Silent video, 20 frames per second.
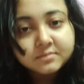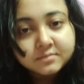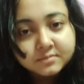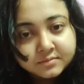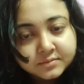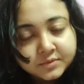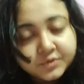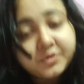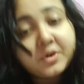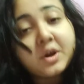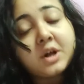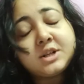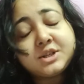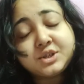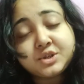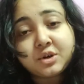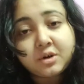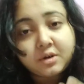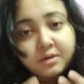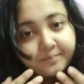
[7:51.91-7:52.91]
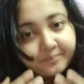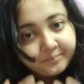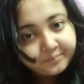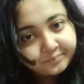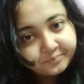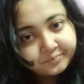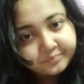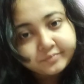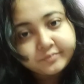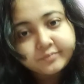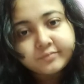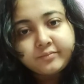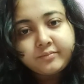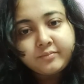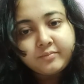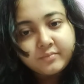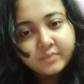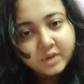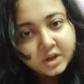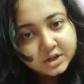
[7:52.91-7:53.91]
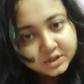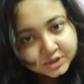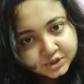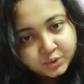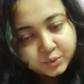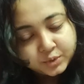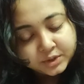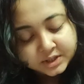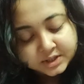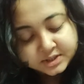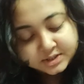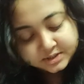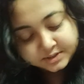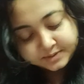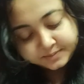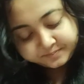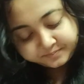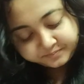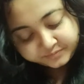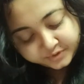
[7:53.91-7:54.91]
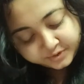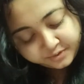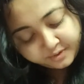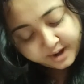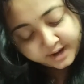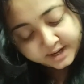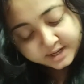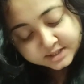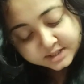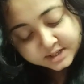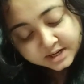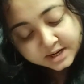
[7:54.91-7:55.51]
We also do this, right?